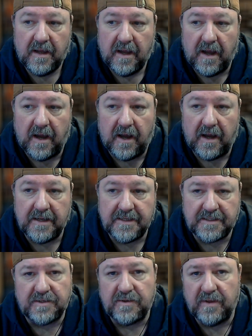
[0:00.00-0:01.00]
It's
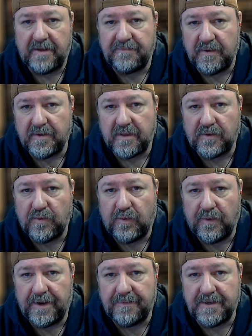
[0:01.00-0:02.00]
also left me with
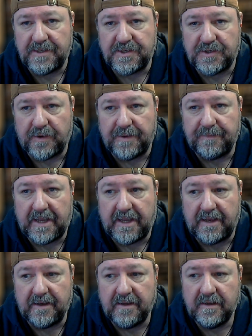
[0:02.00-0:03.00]
quite a bit of joint
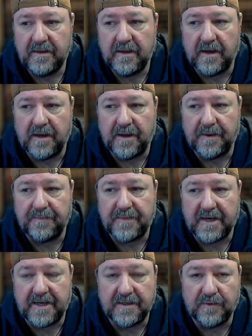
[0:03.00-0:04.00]
pain that
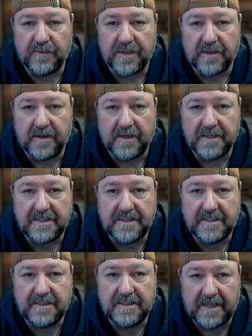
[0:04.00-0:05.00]
I deal with on a
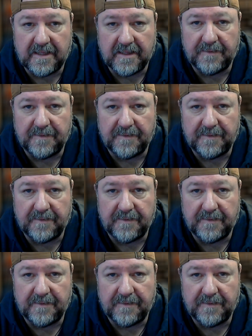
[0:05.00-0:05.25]
daily